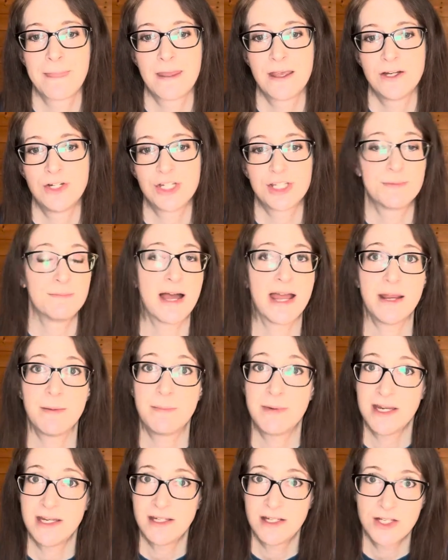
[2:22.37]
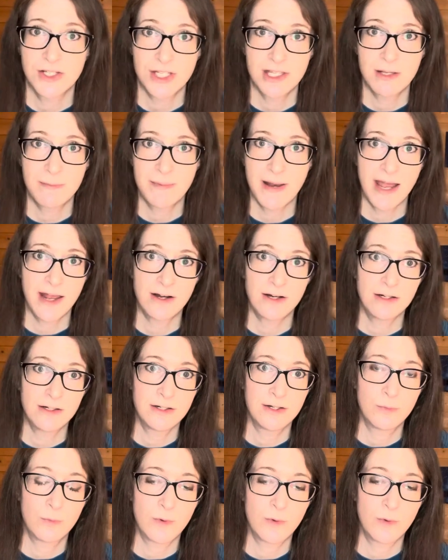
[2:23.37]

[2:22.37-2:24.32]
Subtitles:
just my opinions on the pattern and